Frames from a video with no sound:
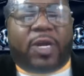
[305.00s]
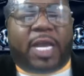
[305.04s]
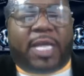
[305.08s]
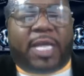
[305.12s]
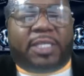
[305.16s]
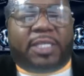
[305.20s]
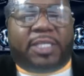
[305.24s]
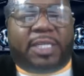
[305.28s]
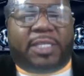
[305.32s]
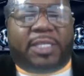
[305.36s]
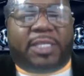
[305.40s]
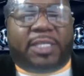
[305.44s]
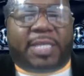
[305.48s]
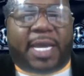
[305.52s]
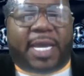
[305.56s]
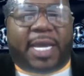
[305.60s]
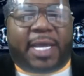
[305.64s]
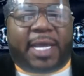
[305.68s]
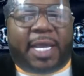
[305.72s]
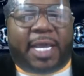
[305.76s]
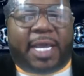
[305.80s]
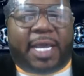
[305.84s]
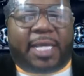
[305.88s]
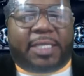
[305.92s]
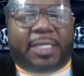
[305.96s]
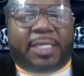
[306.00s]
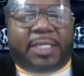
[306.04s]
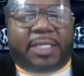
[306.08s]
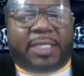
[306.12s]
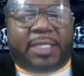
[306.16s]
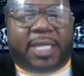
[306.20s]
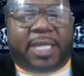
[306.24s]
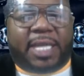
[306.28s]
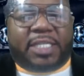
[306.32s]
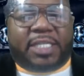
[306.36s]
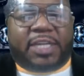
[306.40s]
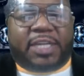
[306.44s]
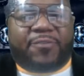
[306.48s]
as it
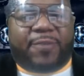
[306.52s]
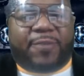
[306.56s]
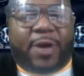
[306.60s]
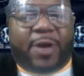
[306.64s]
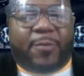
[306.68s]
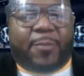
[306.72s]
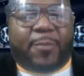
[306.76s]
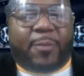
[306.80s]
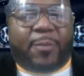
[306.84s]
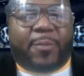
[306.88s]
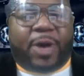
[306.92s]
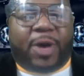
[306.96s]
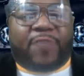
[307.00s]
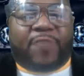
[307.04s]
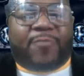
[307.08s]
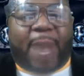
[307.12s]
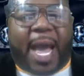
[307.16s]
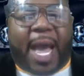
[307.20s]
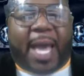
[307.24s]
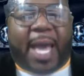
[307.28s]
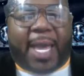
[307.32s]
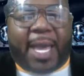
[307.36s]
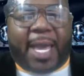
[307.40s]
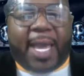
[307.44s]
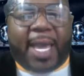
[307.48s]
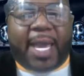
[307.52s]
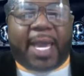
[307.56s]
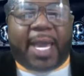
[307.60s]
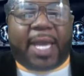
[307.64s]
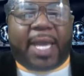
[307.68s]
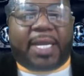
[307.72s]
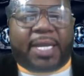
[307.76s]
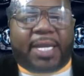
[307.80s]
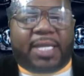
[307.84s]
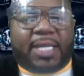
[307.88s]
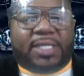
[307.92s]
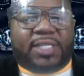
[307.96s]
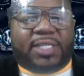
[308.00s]
says above my
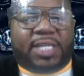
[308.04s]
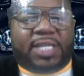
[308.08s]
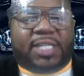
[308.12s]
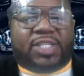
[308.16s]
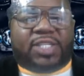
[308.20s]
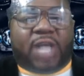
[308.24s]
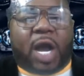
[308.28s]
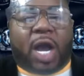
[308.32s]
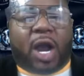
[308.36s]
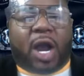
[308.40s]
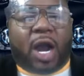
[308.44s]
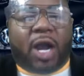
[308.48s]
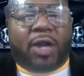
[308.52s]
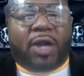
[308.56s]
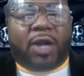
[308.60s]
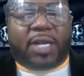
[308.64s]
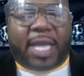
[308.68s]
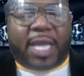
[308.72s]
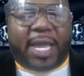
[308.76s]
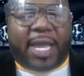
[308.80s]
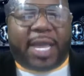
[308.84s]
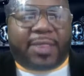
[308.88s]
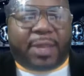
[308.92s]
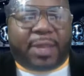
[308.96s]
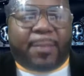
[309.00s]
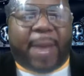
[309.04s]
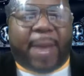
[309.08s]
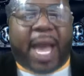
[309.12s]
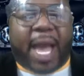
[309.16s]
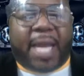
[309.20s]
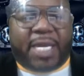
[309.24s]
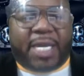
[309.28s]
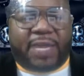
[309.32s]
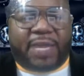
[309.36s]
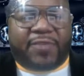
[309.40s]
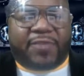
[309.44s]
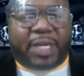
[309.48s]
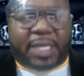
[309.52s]
head, it says the heart and the
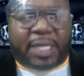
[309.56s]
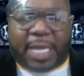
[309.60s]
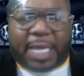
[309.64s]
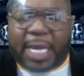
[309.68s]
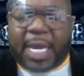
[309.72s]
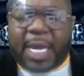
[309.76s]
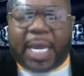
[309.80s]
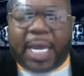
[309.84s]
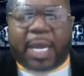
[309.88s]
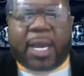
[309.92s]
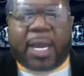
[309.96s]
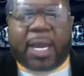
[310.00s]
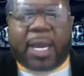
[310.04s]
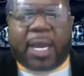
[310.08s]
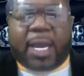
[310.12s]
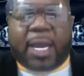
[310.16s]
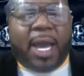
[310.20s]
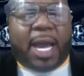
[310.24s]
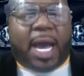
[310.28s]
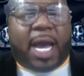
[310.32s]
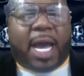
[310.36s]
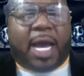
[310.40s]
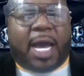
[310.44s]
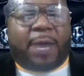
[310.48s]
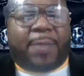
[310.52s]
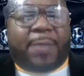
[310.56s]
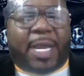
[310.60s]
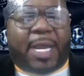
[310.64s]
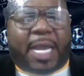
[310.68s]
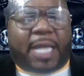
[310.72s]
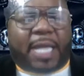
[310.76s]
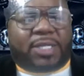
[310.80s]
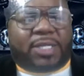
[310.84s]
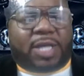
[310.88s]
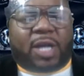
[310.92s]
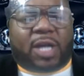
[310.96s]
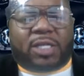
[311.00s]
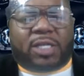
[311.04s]
mind of a king. And I
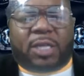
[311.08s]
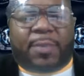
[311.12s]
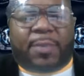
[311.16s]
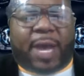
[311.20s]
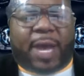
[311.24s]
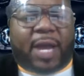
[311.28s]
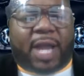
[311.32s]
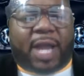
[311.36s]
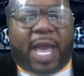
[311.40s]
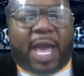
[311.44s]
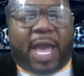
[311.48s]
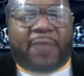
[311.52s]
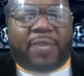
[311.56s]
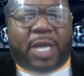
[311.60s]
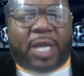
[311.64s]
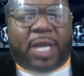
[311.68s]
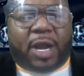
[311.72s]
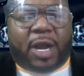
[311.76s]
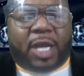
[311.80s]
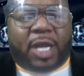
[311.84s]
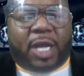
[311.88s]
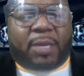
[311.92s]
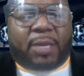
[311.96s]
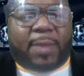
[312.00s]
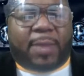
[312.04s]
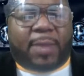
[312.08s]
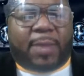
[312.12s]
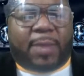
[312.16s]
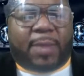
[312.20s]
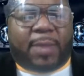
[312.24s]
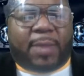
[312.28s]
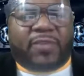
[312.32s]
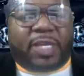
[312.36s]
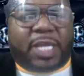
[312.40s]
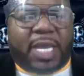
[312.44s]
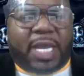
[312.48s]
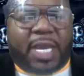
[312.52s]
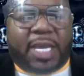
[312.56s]
talked about having a heart and the mind of
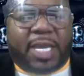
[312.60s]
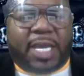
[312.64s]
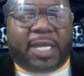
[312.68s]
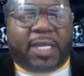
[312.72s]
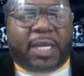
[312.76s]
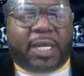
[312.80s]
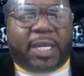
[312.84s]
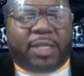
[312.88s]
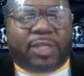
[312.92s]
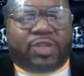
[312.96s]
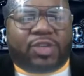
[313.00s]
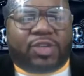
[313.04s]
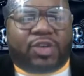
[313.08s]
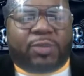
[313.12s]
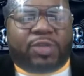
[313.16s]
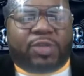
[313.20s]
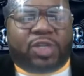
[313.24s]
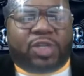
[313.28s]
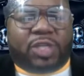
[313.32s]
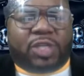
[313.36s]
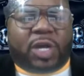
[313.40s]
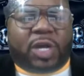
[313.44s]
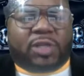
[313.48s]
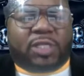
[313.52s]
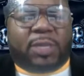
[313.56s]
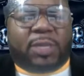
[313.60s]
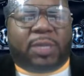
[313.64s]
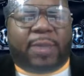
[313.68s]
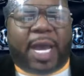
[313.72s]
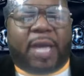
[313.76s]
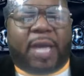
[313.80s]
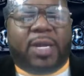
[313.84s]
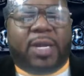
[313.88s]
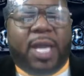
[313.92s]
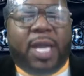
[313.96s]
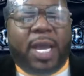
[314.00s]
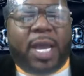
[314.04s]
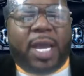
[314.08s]
the king. The scripture talks
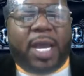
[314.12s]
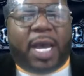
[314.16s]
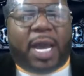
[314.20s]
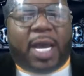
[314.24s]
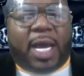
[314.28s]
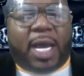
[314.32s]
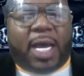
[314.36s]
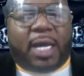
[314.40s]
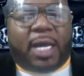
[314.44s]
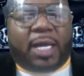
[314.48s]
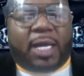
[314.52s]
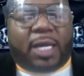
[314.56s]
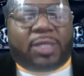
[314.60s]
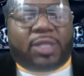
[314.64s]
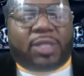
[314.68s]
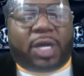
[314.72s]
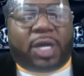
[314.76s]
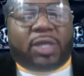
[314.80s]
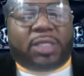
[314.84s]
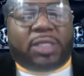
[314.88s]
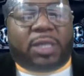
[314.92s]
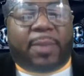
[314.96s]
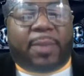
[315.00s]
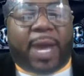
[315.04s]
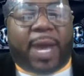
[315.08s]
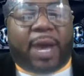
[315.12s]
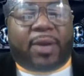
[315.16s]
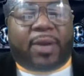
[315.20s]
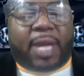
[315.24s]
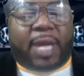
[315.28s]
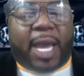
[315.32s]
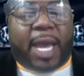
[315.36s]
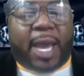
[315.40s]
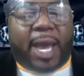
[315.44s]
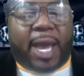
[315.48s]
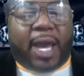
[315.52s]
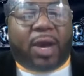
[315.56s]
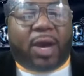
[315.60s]
about
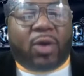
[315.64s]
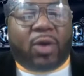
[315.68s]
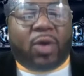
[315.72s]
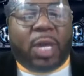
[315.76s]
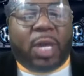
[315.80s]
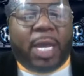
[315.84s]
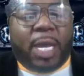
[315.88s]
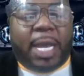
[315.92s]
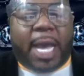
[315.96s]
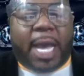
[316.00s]
how